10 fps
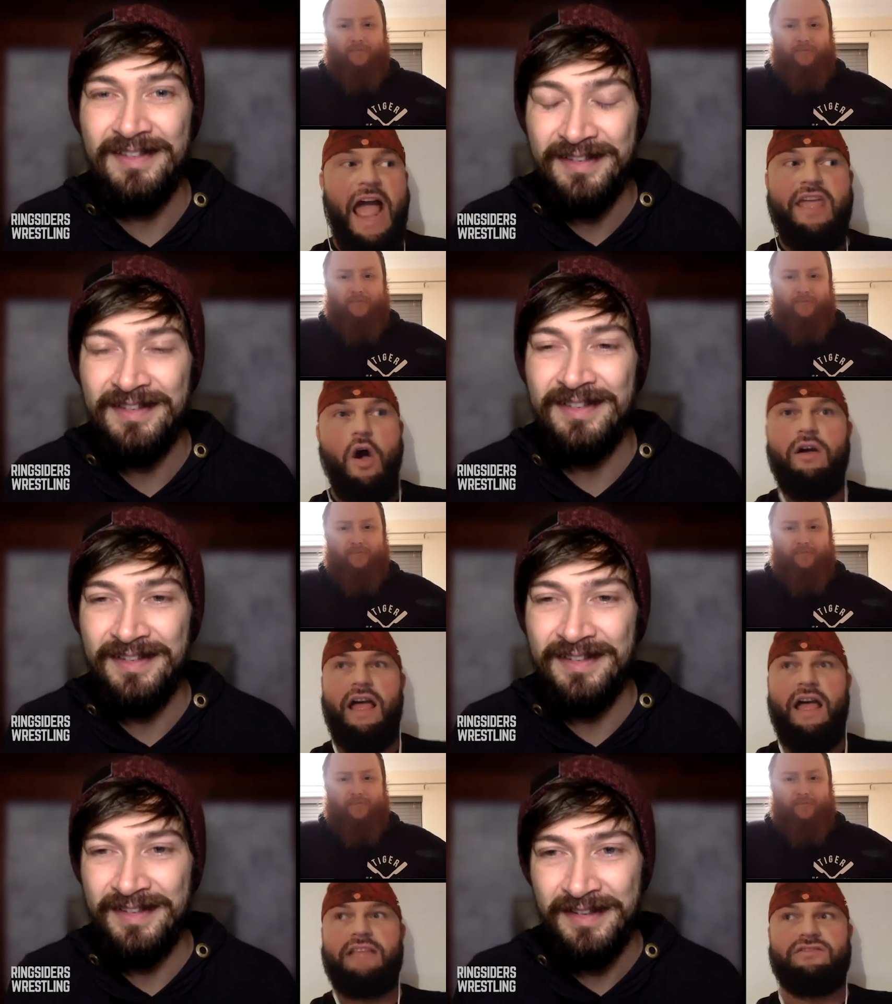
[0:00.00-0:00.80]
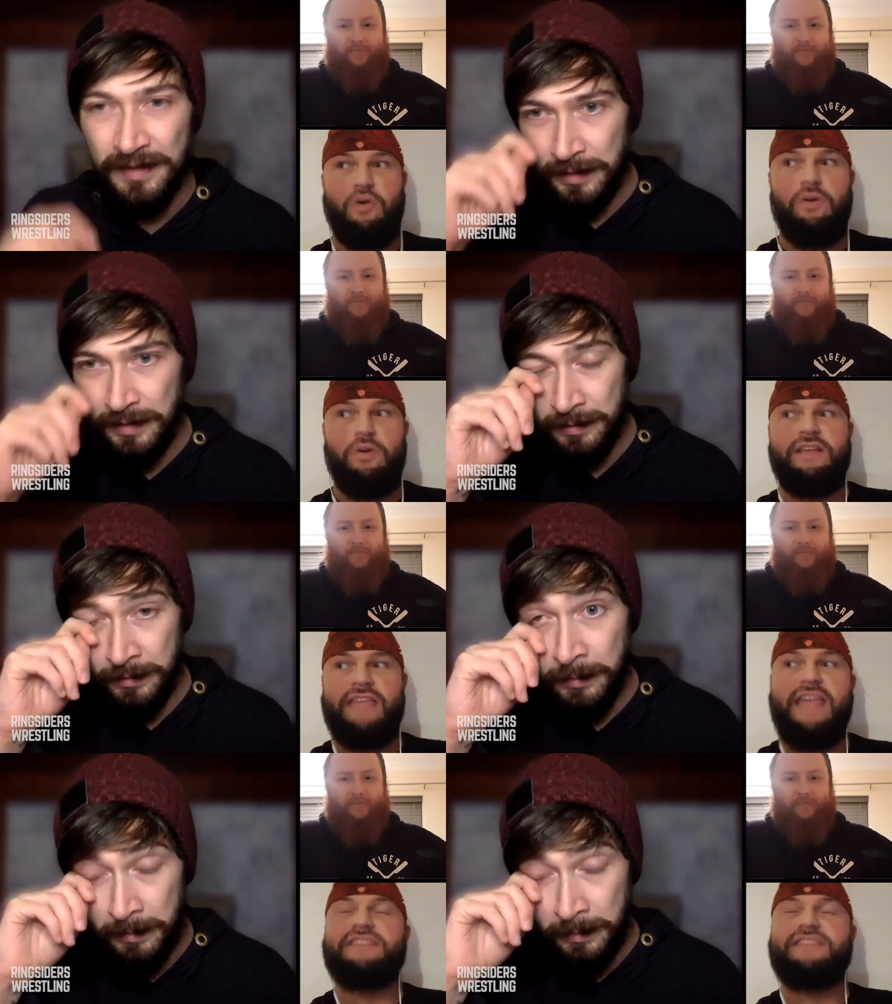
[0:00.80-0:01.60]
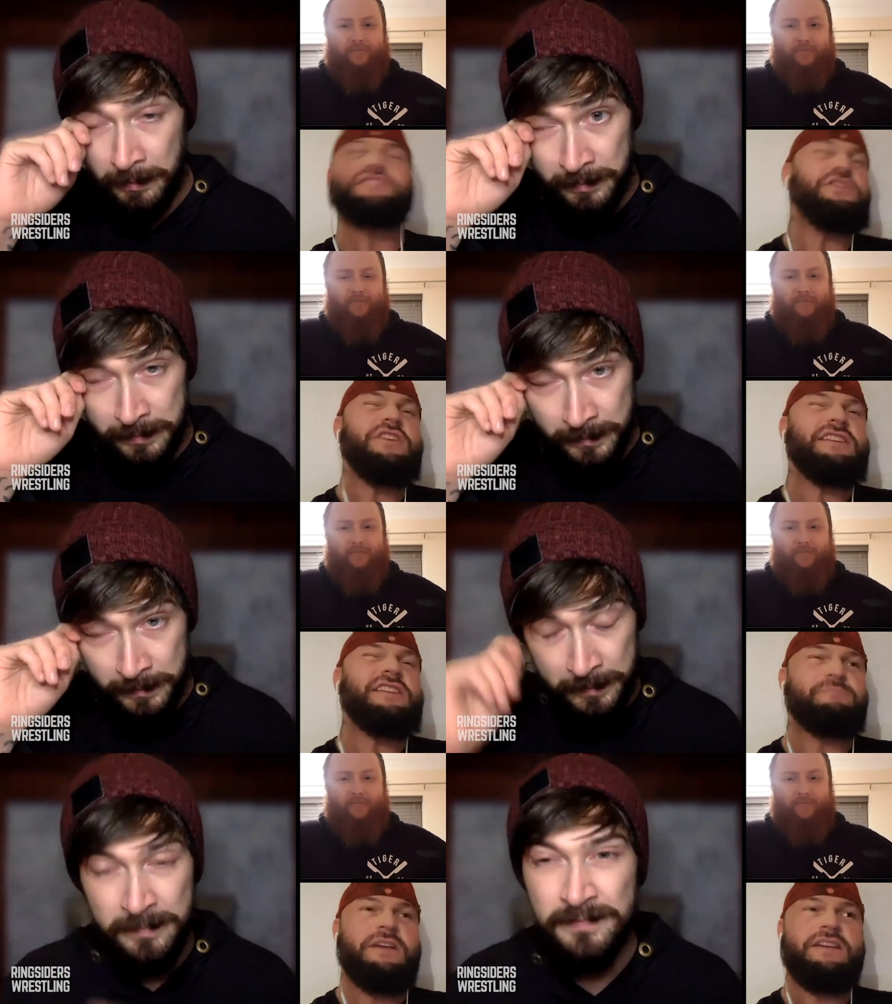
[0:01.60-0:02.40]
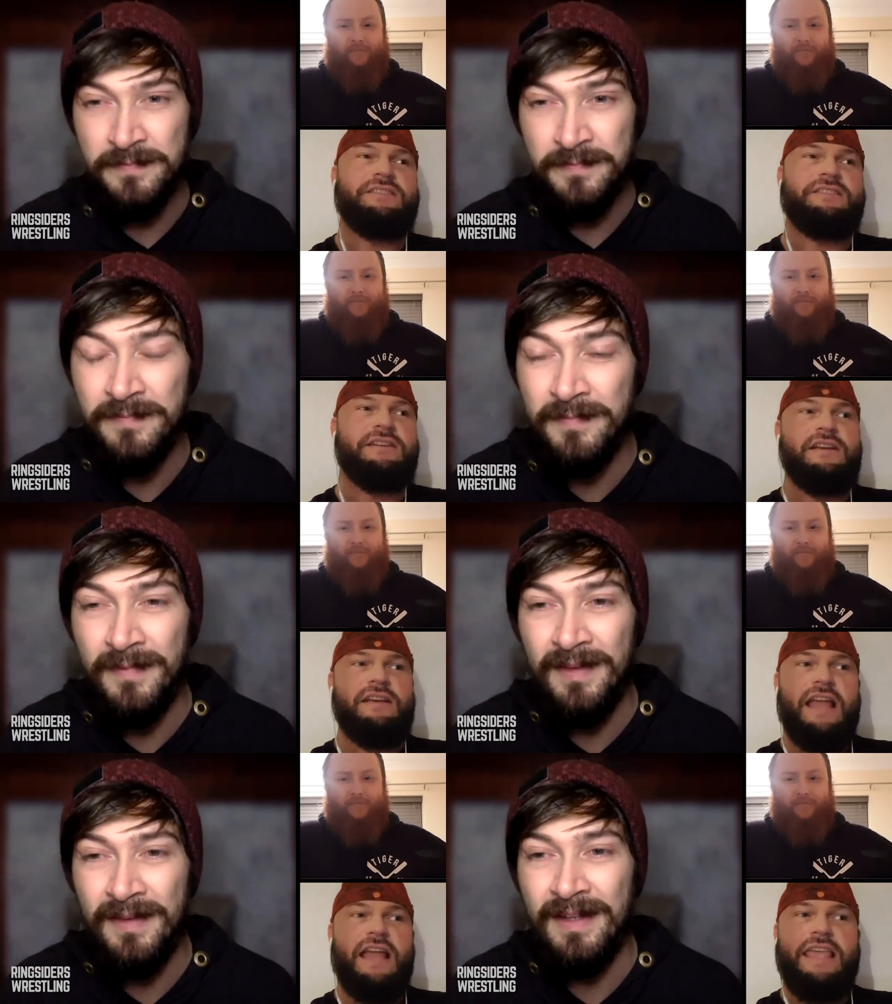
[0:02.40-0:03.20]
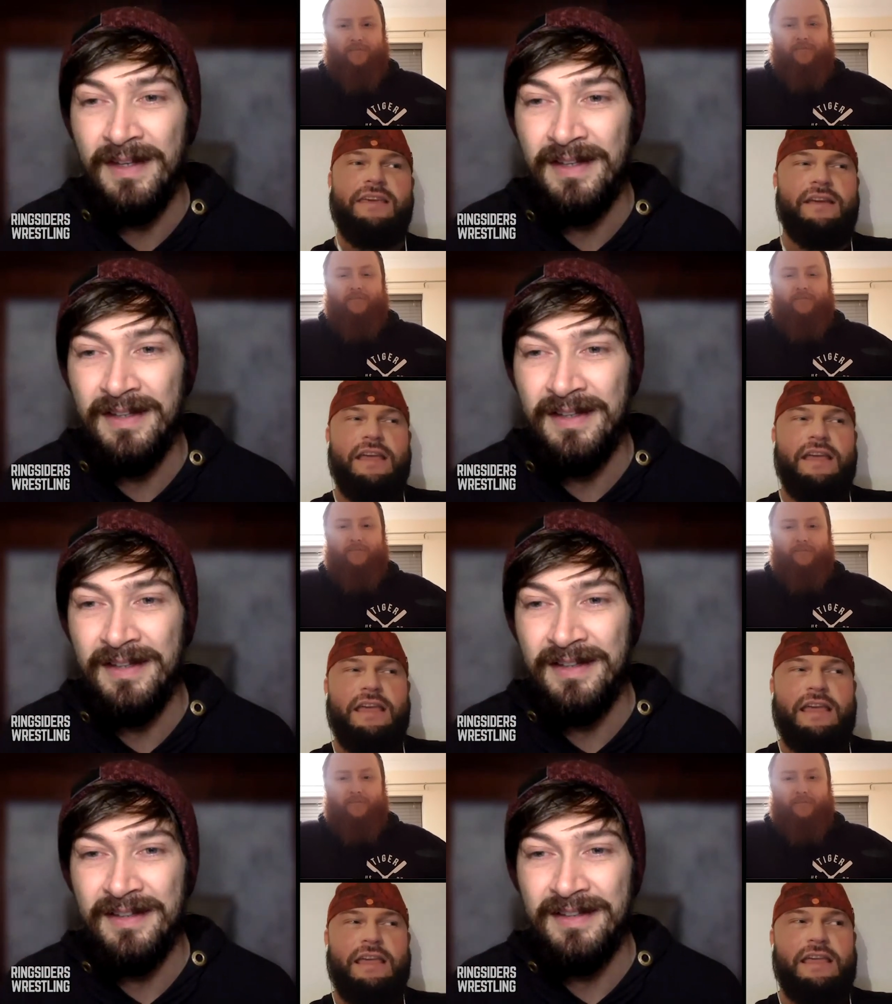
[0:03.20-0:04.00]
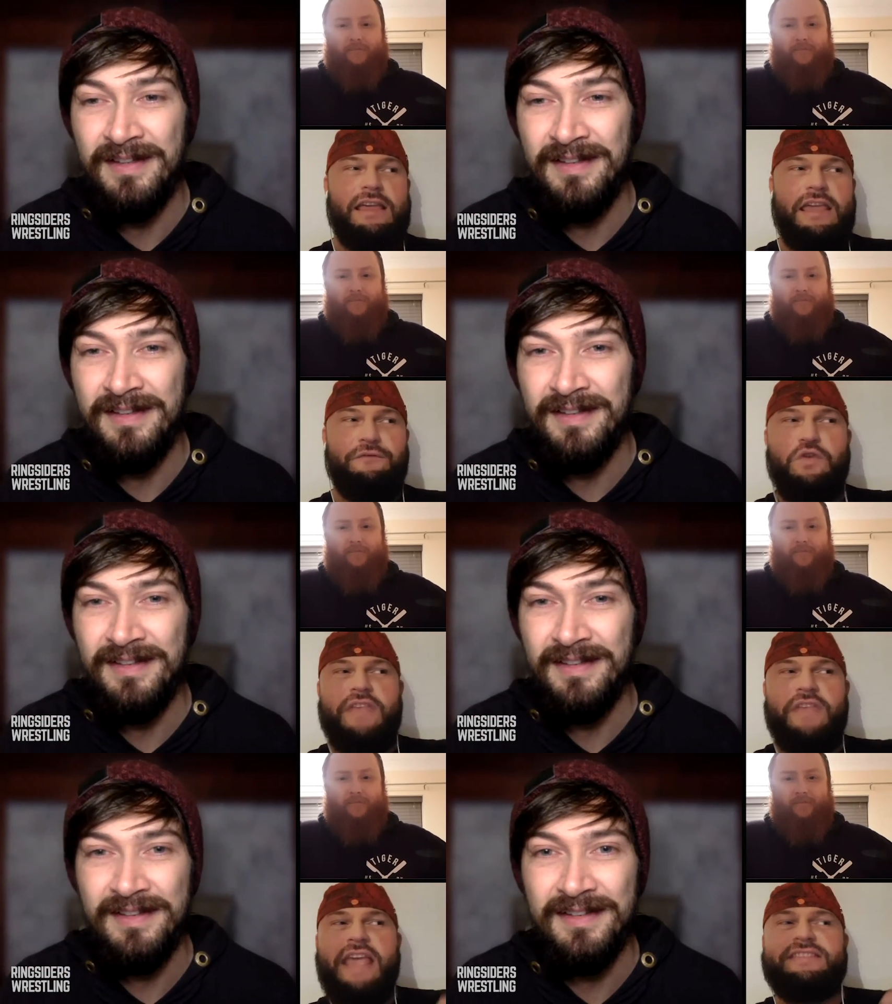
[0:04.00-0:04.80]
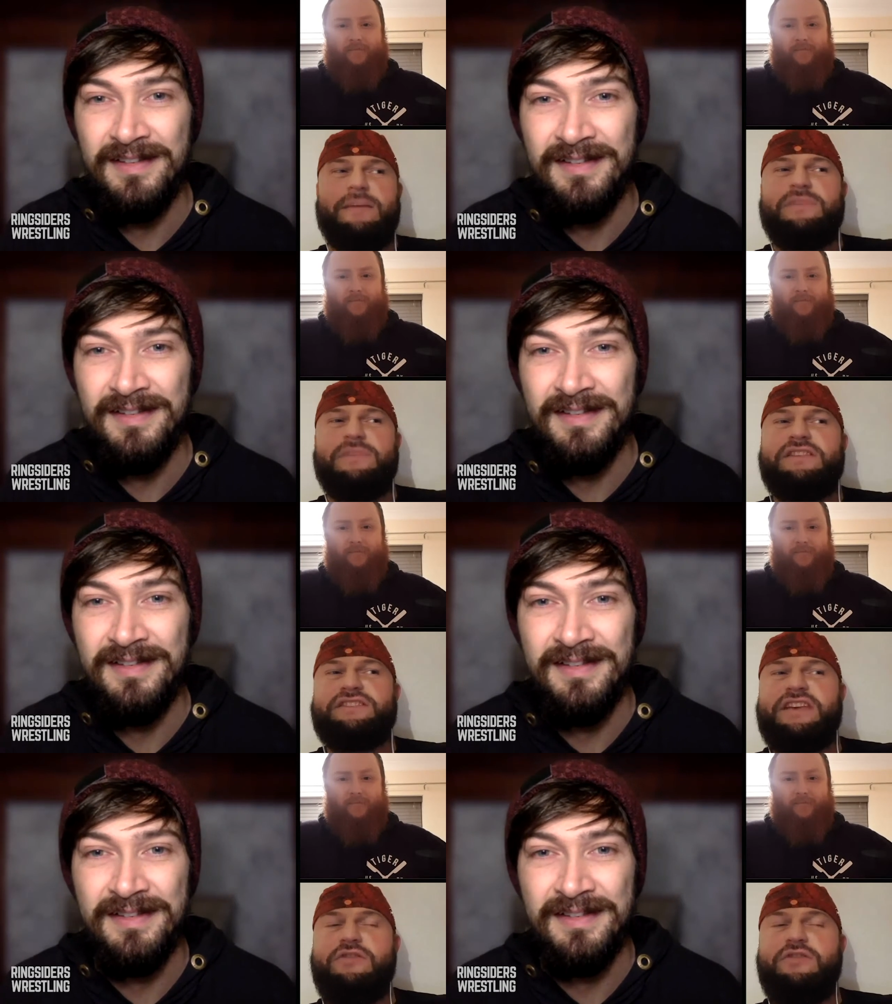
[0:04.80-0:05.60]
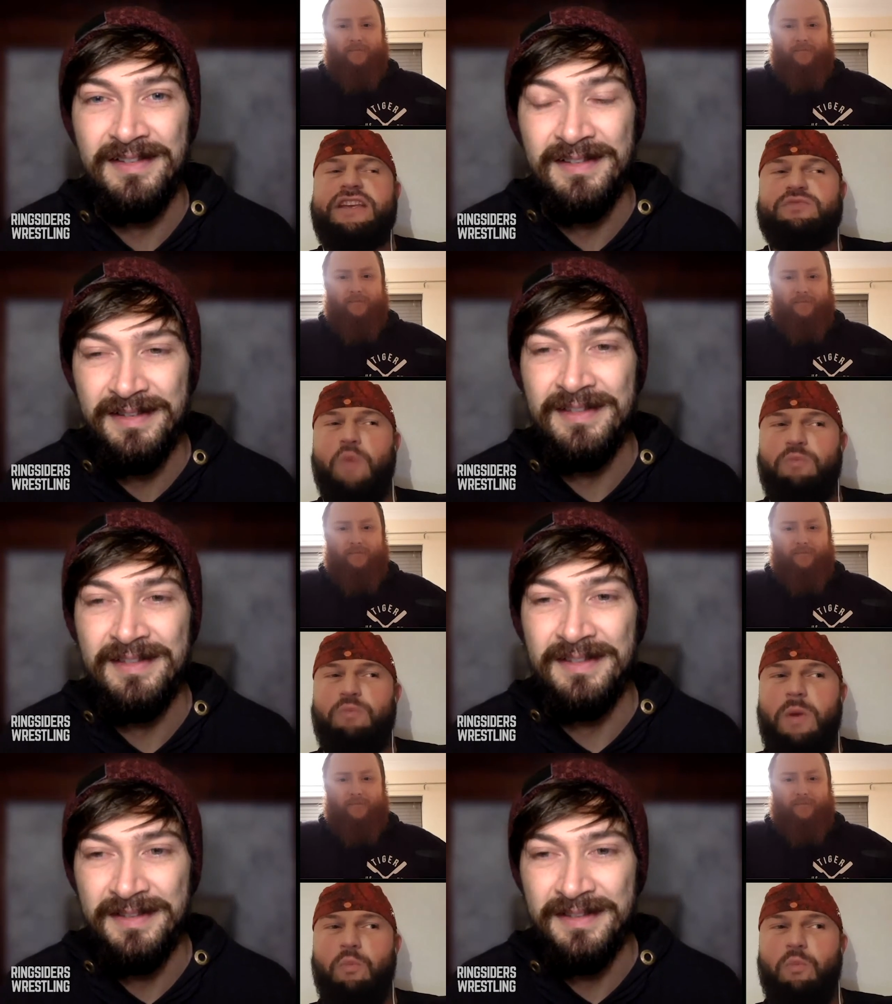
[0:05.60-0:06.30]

Speaker 1: I I totally take it serious, because like if you take something serious, what